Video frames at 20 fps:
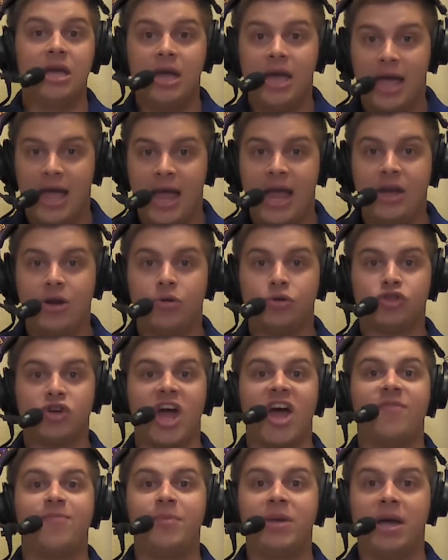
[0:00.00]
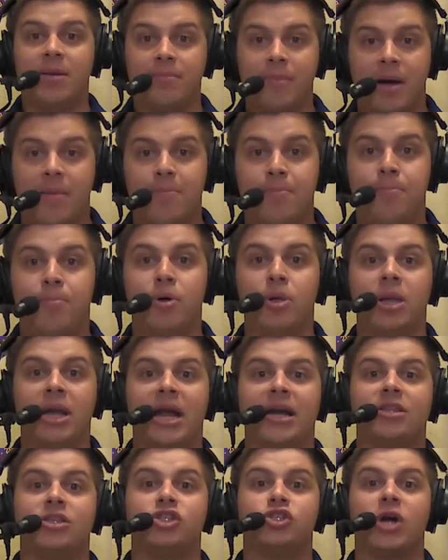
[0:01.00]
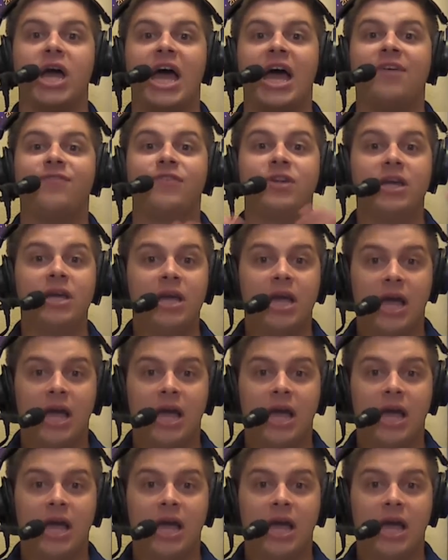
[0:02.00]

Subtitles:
hey, don't draft me. I'm pulling out of the draft.